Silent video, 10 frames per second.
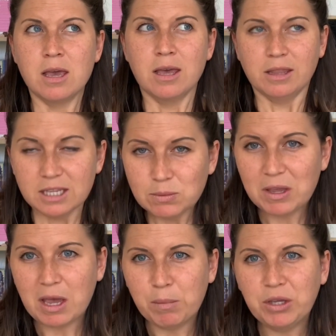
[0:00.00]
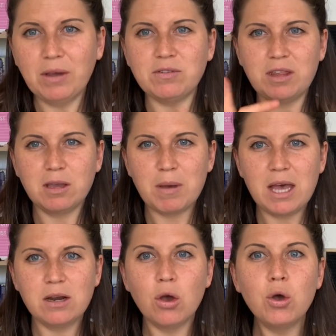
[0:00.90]
this week coming, you have to think about
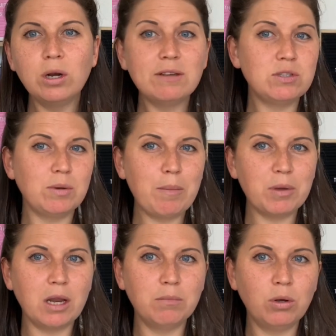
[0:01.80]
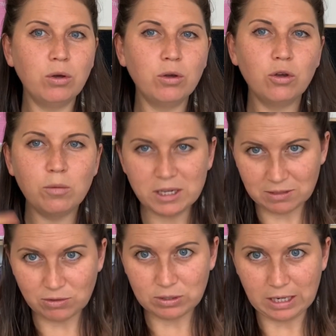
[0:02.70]
who lifts you up and who makes you
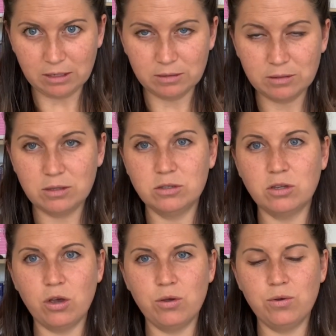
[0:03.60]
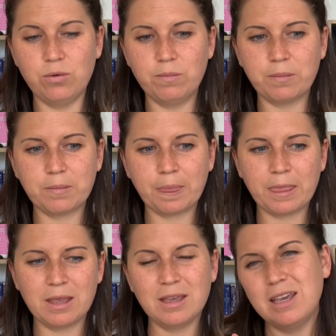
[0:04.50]
feel down. So
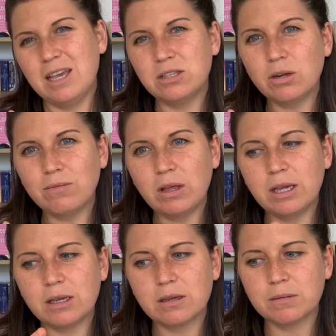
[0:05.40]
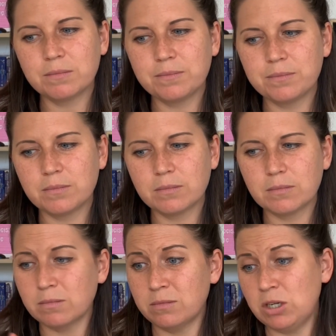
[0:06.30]
it's sort of like,
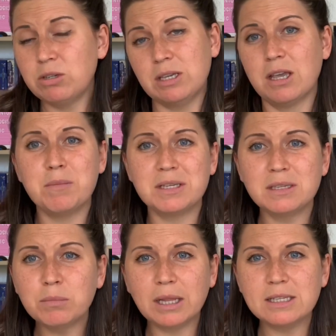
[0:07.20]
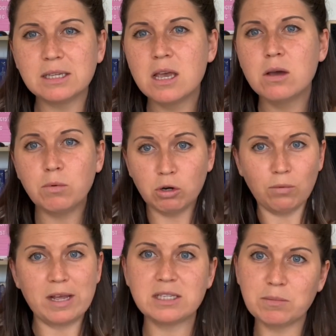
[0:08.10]
seriously, it can be as simple as when you're
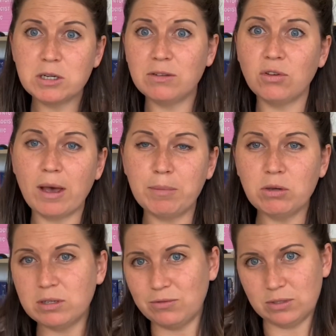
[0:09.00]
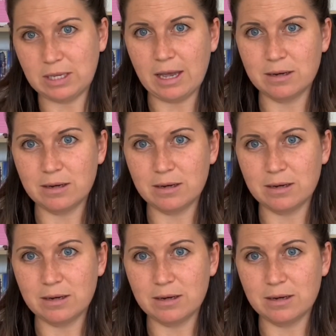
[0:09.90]
around someone, do you feel happy or do you feel sad?